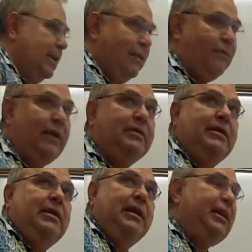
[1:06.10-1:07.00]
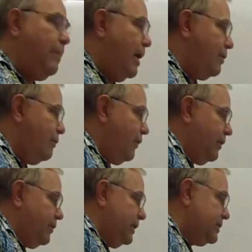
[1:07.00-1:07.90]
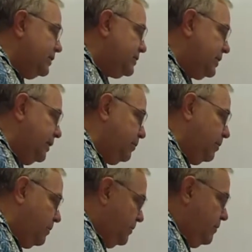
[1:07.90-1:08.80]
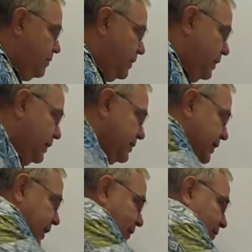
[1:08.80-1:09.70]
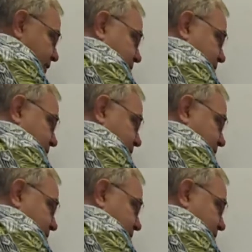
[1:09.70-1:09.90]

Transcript: F-18, any modern fighter that's unstable, you're going to have this